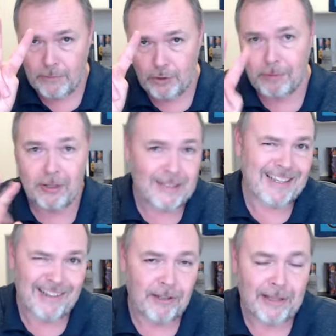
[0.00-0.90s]
Two books. I
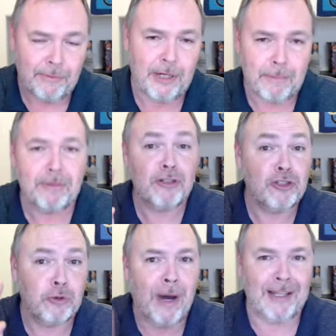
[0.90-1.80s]
had to look that one up.
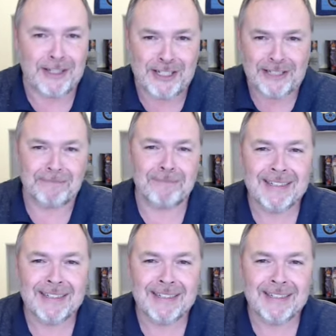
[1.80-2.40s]
Duology.